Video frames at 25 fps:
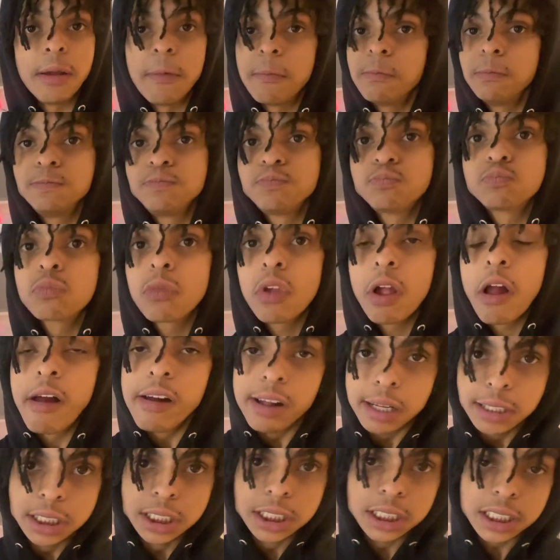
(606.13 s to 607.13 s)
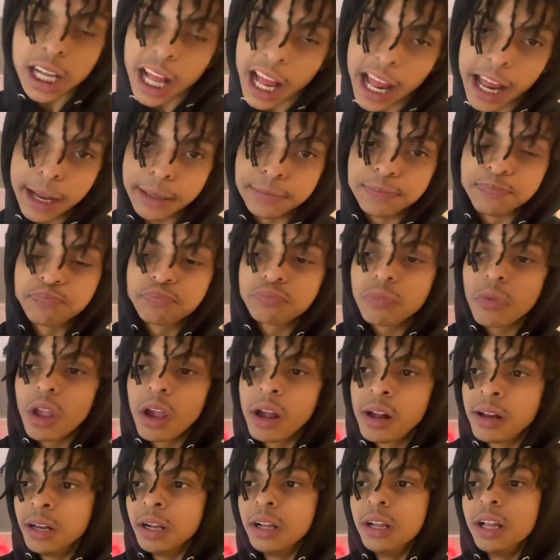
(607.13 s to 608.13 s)

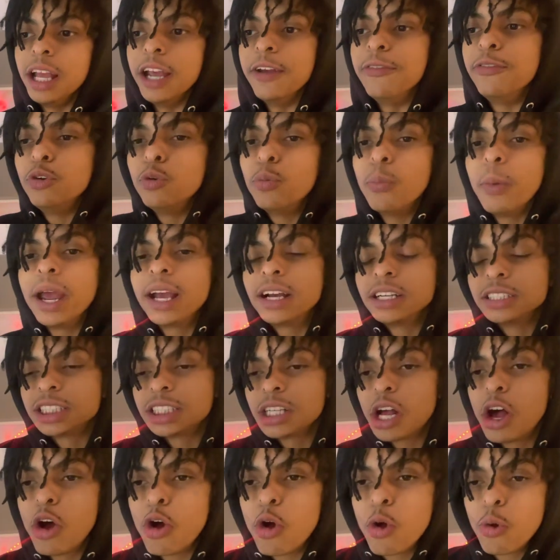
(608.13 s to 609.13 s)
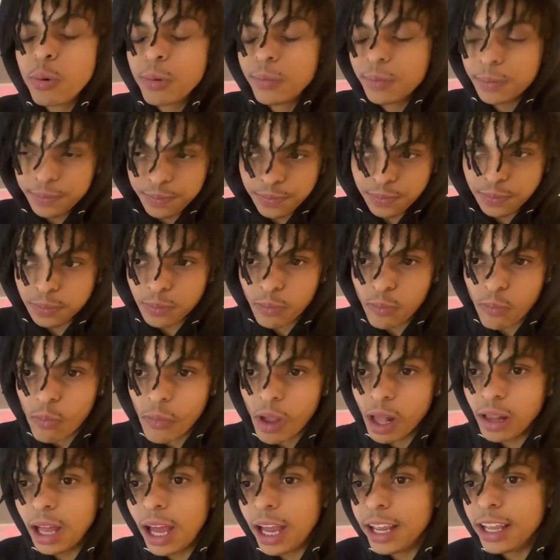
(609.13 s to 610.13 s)
and if you make a song,
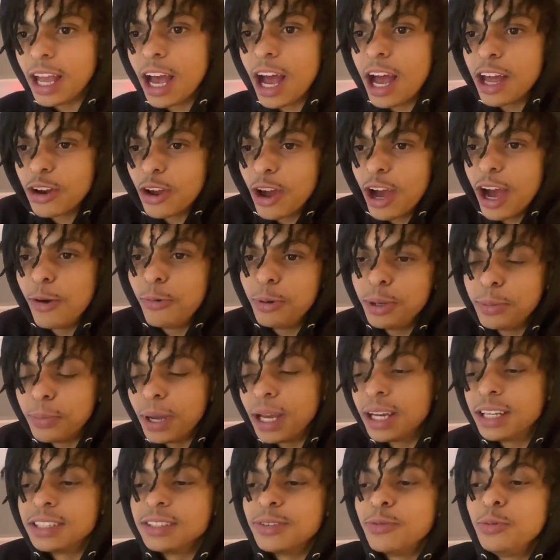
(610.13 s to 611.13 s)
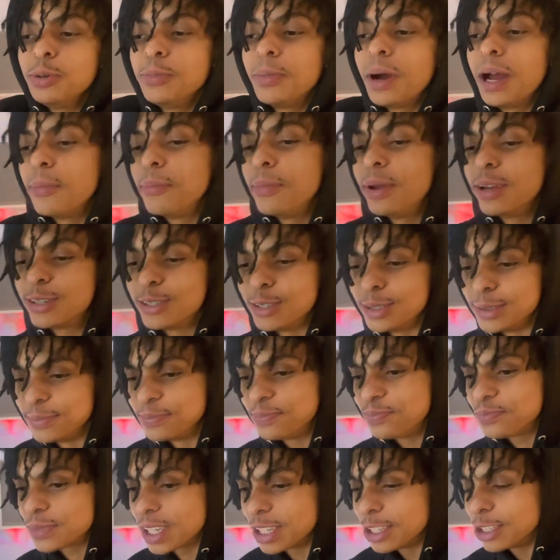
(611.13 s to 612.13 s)
like y'all know how we make a, we might make a,
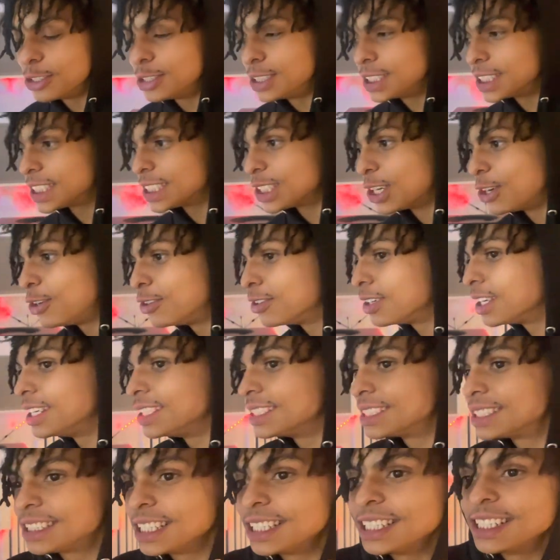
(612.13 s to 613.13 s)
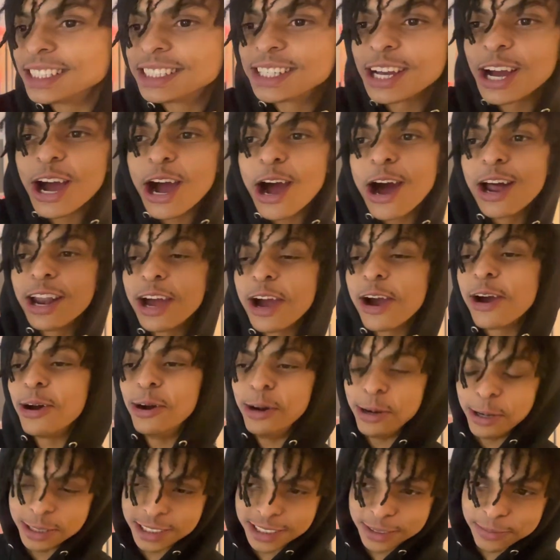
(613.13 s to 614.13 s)
a little song and send it to all our
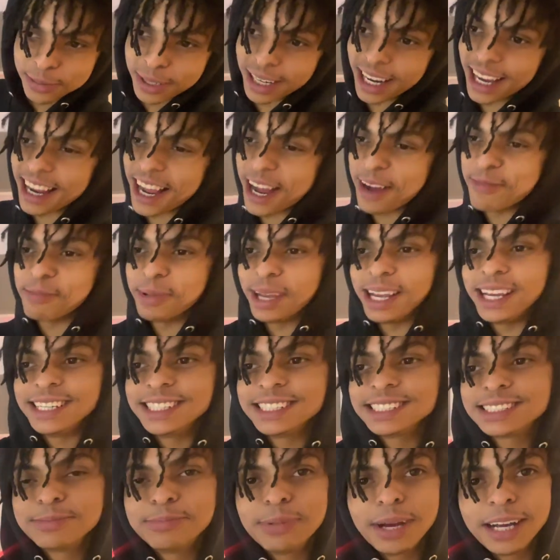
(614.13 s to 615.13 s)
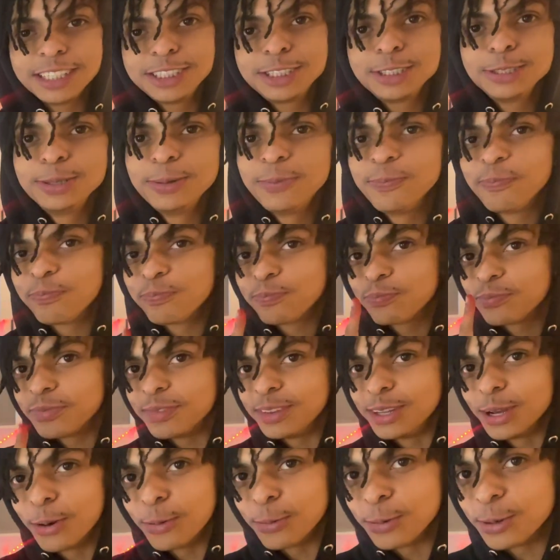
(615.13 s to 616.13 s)
hoes and be like, I made this about you.
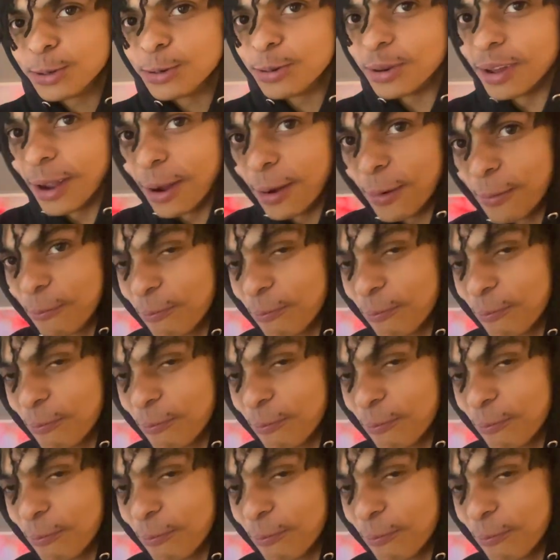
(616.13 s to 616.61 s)
Don't do that.